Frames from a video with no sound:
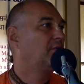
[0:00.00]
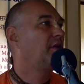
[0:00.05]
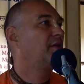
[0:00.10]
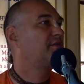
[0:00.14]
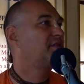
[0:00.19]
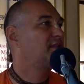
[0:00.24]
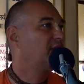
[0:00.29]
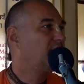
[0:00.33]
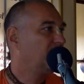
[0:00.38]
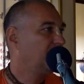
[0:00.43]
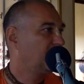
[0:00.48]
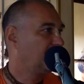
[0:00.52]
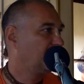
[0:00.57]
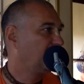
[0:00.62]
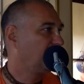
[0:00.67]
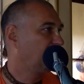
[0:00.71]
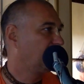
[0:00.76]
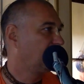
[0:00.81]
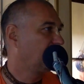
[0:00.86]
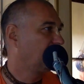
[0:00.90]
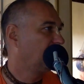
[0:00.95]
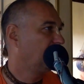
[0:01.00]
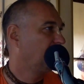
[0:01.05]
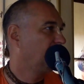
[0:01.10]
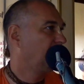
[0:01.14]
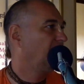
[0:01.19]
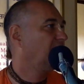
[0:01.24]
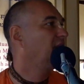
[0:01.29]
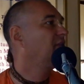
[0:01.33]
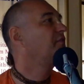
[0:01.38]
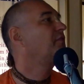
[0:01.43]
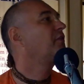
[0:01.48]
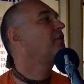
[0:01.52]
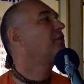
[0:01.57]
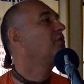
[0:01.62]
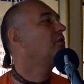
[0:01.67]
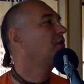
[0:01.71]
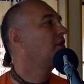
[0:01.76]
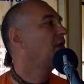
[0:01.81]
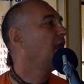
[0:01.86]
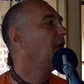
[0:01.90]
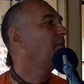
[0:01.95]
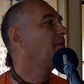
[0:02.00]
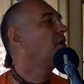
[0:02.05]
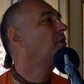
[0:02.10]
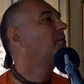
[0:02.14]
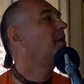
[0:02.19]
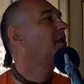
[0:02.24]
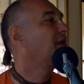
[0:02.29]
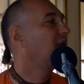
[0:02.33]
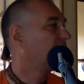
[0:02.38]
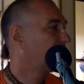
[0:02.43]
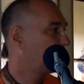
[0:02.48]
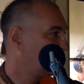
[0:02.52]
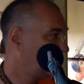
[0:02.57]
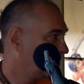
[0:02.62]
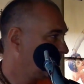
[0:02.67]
who have seen the God. Therefore you claim nobody have